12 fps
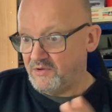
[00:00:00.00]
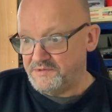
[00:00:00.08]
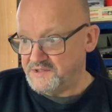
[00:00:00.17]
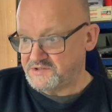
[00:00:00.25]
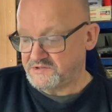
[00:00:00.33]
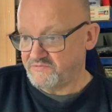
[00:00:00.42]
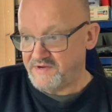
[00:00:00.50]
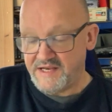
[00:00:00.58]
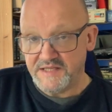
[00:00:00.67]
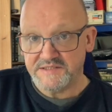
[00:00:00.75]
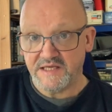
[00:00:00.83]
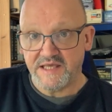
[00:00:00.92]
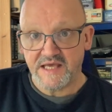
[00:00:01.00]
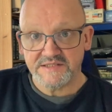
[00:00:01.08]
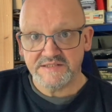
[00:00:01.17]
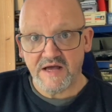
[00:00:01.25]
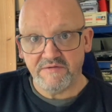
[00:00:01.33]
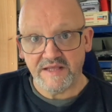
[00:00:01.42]
on the screen as a
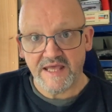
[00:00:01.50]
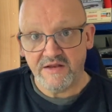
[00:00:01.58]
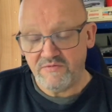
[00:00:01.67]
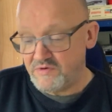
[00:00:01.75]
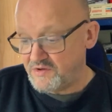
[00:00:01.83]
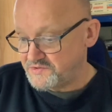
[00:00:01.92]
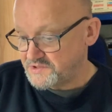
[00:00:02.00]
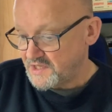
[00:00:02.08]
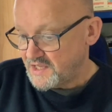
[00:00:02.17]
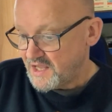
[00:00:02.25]
guest now and again, who knows.